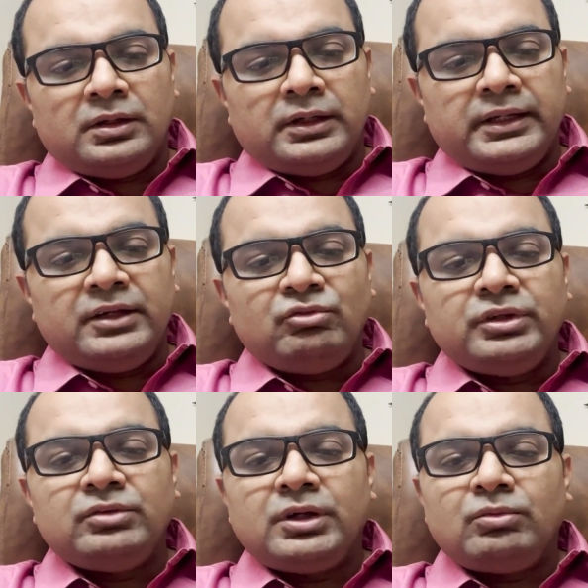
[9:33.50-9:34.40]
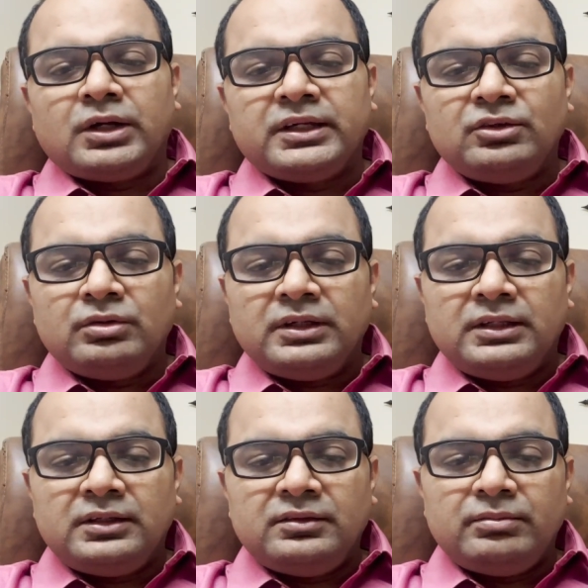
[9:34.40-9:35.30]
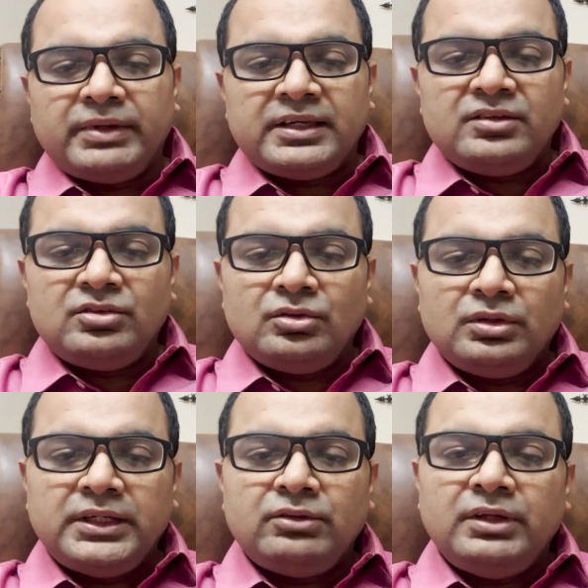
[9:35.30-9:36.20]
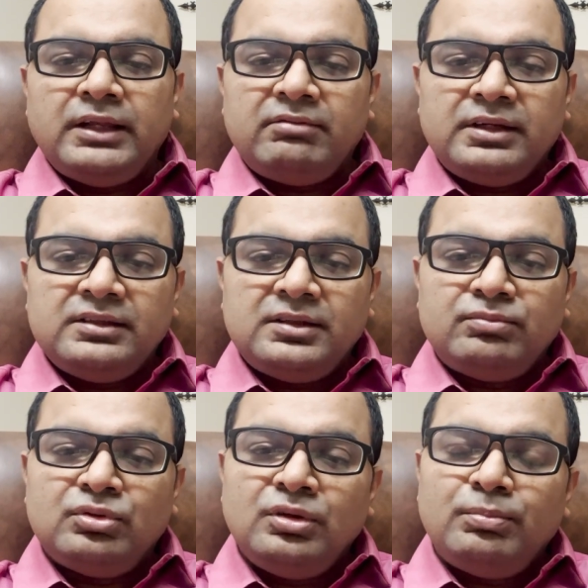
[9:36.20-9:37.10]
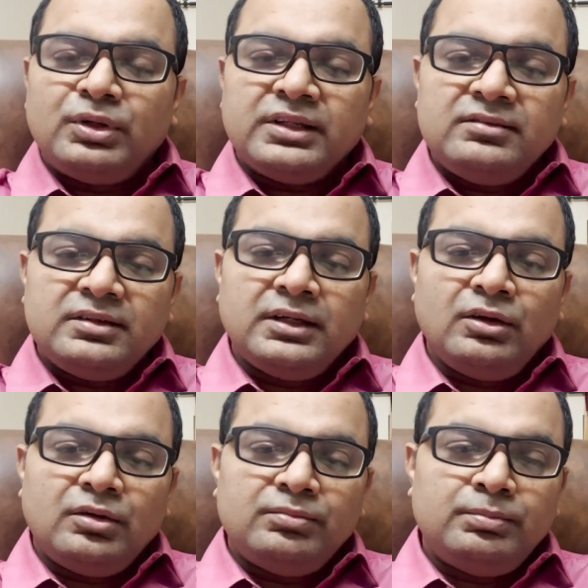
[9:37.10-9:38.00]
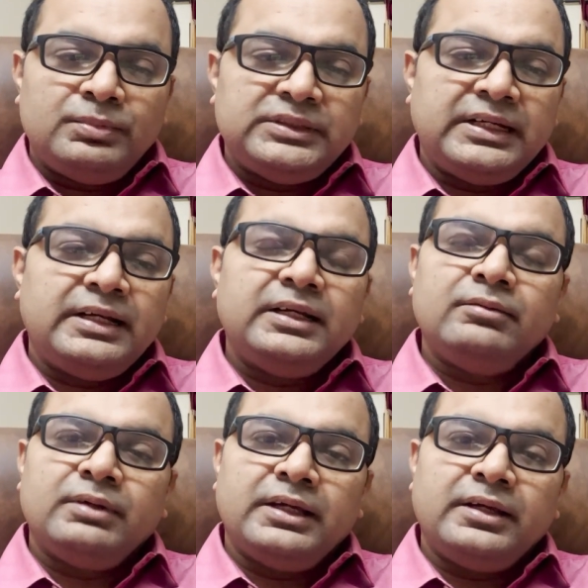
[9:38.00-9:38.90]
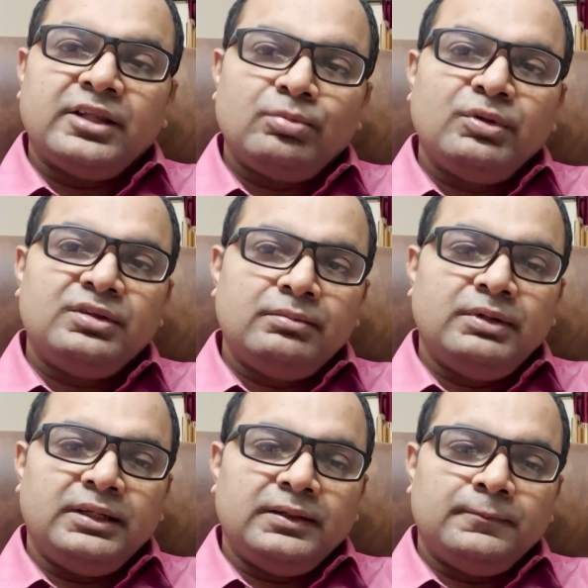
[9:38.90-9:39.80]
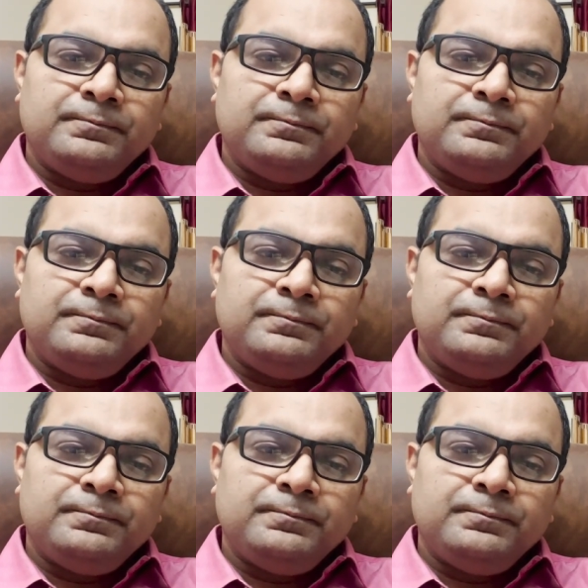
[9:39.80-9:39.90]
In Intuit, we are working together, making sure that we leverage the full potential of generative AI responsibly